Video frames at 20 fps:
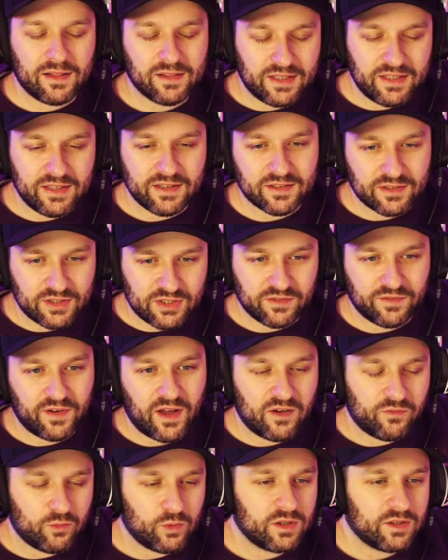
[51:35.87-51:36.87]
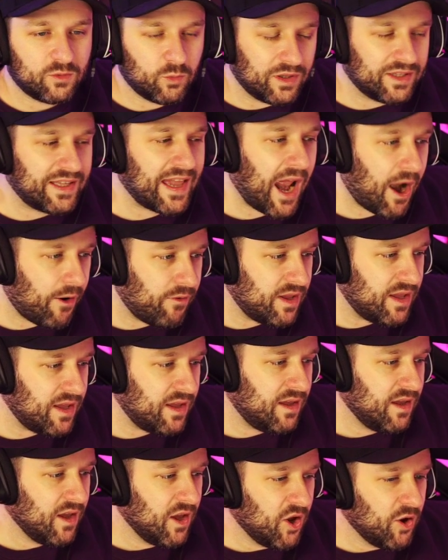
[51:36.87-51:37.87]
Gear Survive will carry
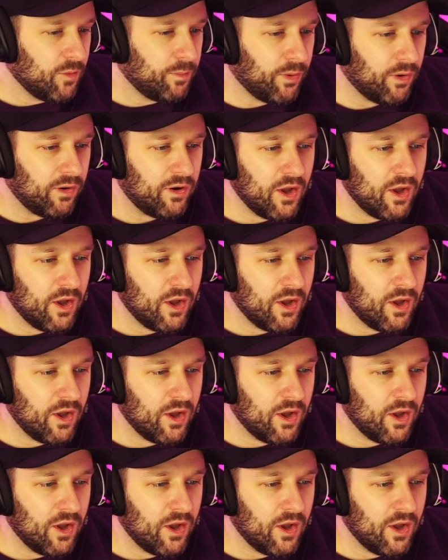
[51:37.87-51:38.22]
it. But